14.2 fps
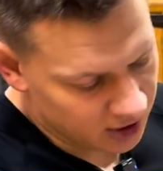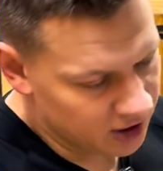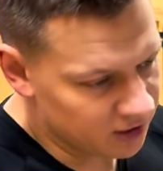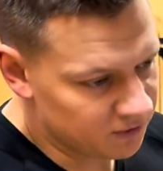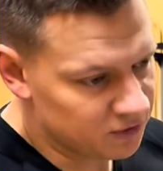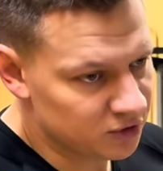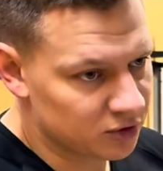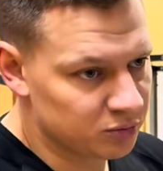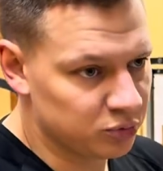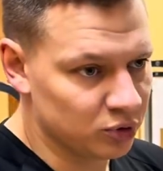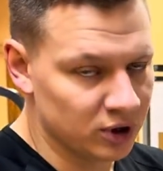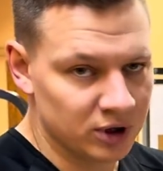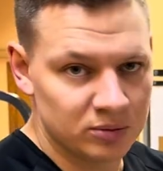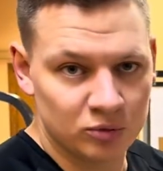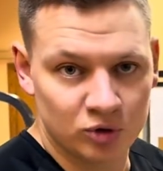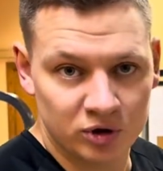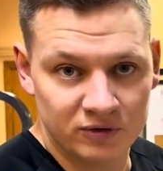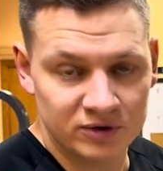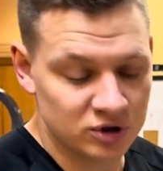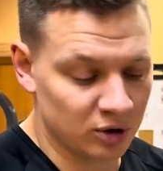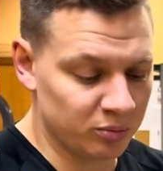if you're pulling more
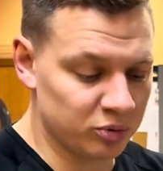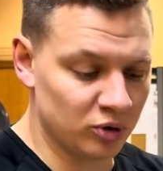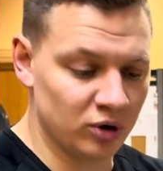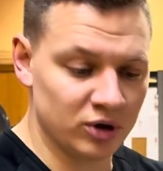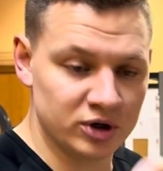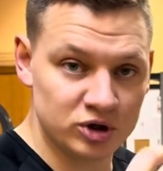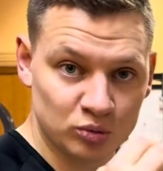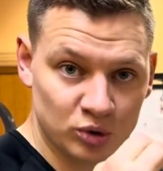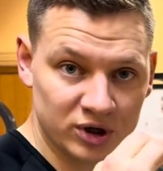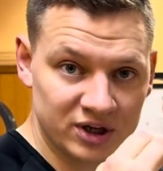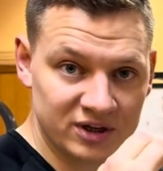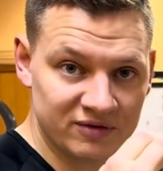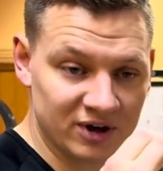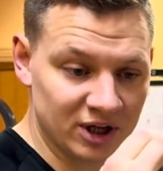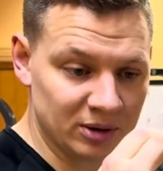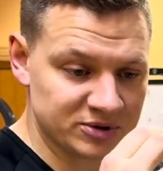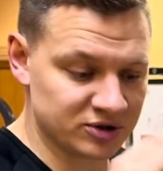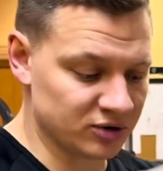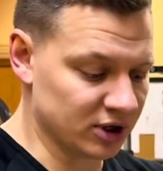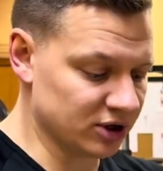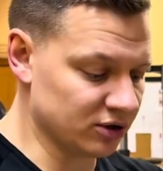of a top roll and you want to develop
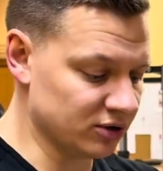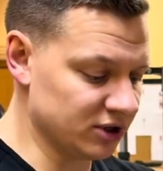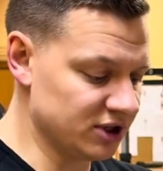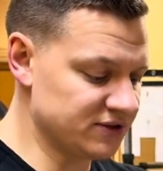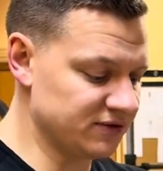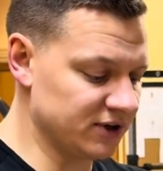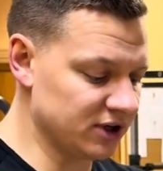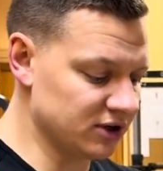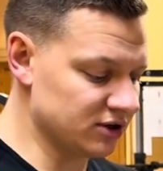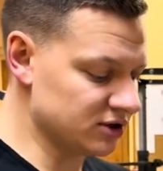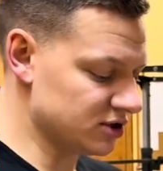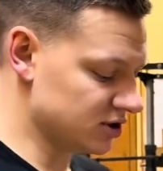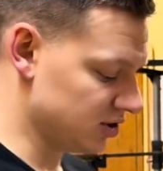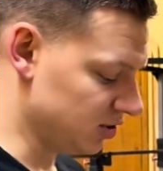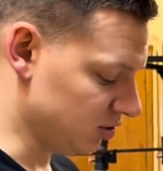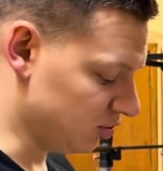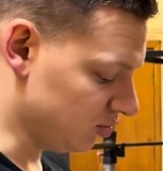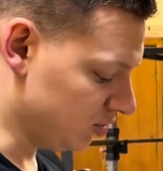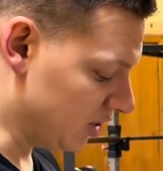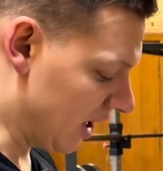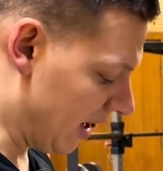strength on these fingers, you
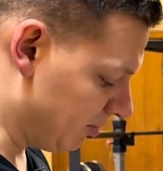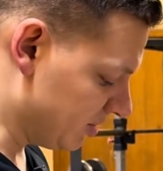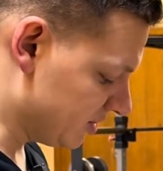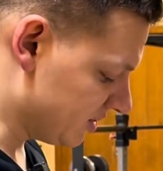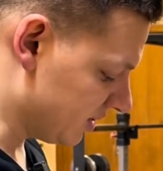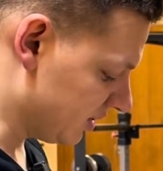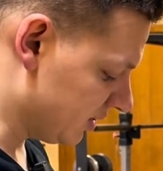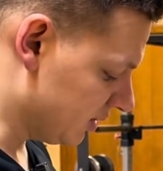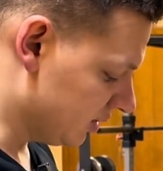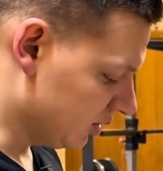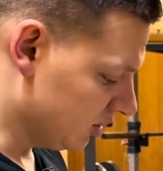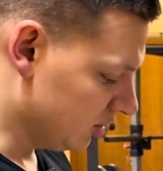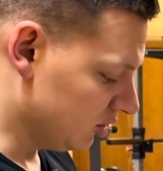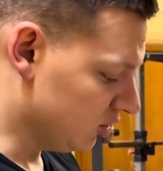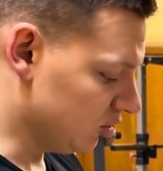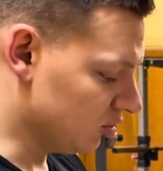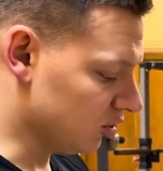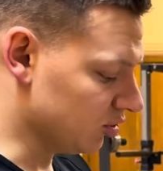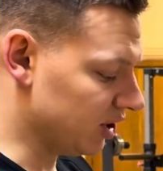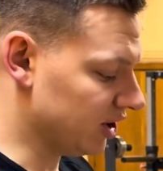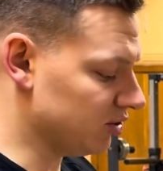do the opposite. You
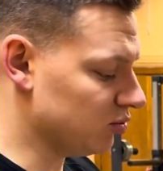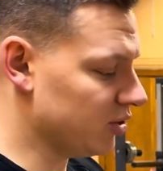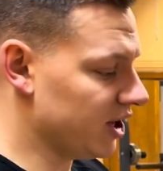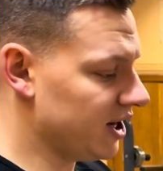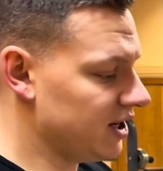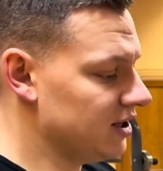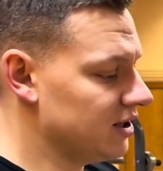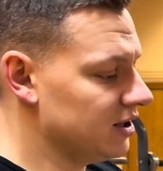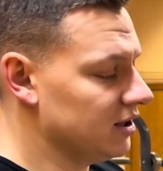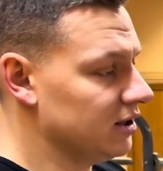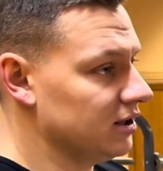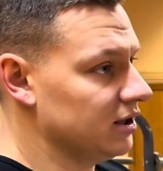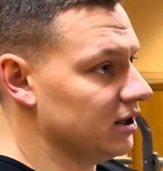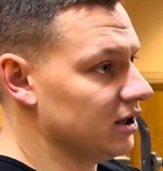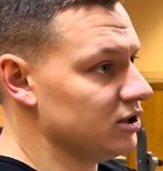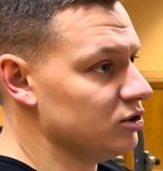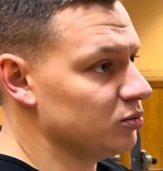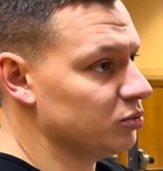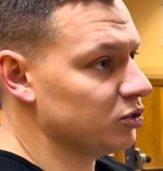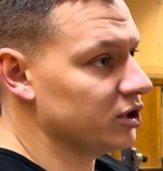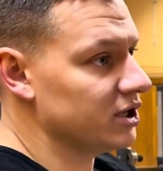go the other way and
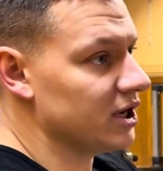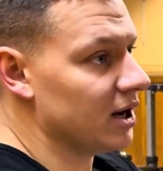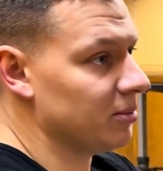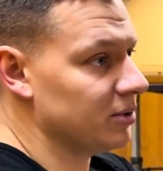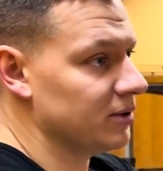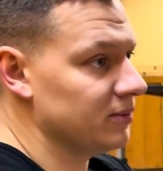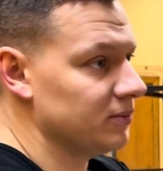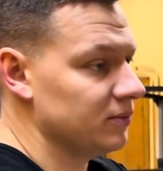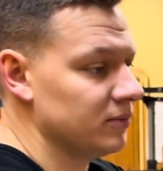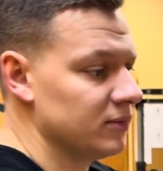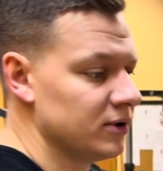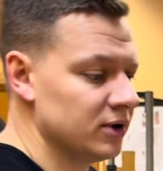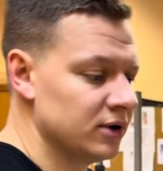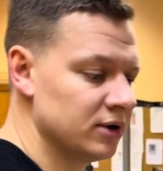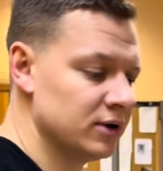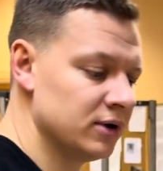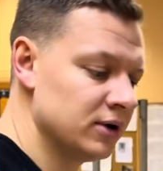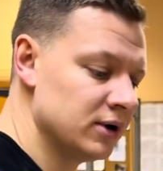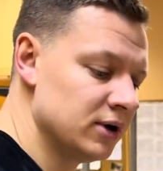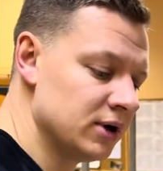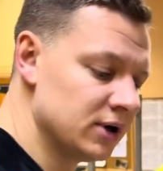you put it up
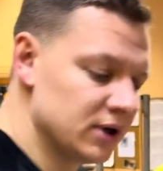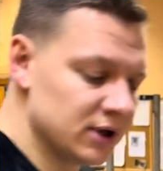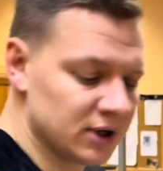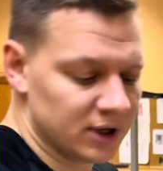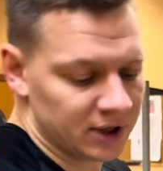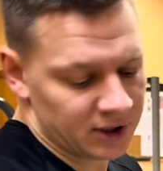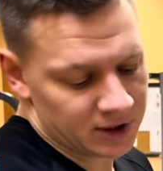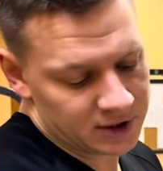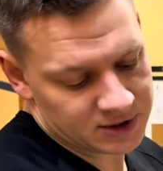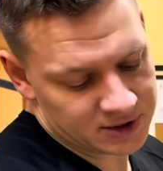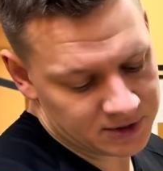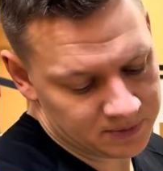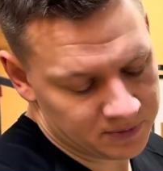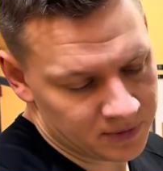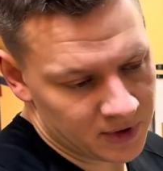like this.